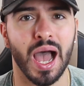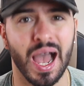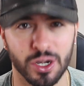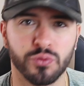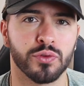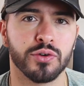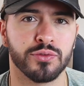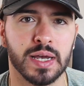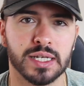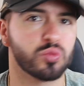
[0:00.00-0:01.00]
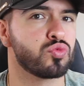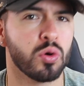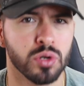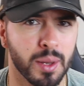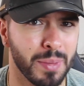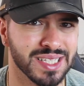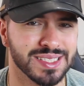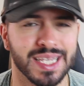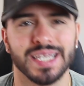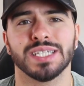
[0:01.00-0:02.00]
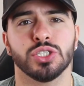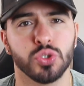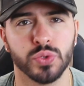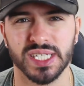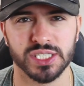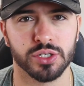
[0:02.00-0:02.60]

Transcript: I know for a fact Roland Abante can do this.